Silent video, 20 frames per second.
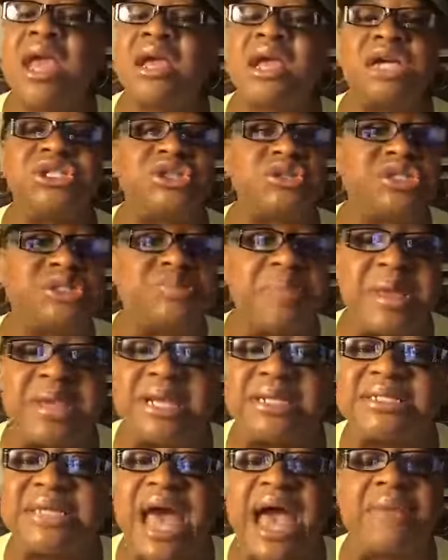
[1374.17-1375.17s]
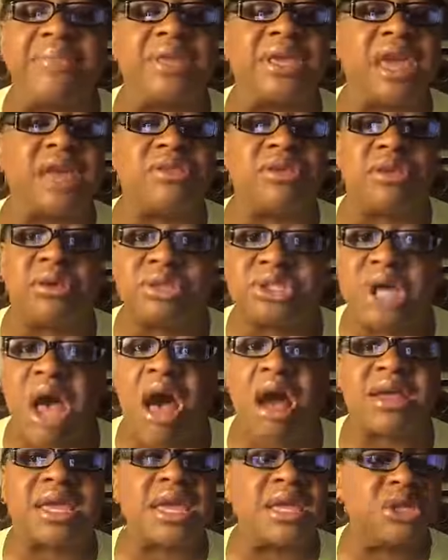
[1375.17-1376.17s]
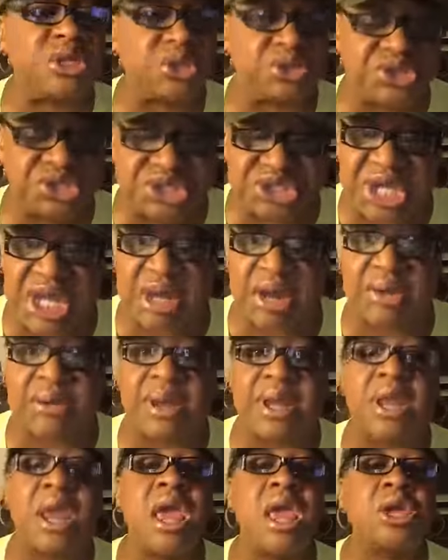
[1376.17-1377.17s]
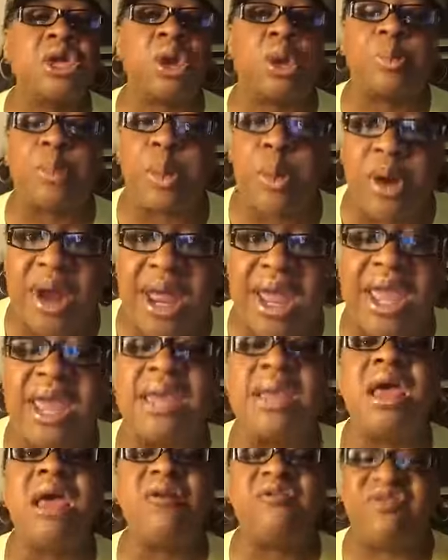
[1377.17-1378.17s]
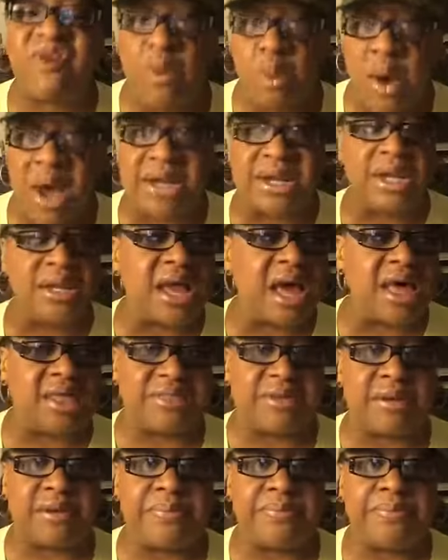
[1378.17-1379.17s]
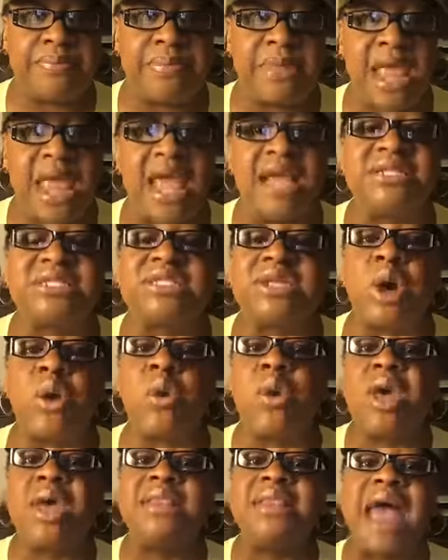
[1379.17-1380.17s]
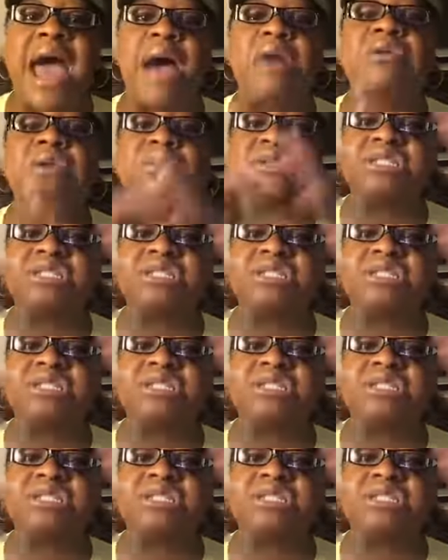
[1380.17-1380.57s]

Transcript: because you're spending time together, you're talking, you're sharing, you're praying for one another. And so now your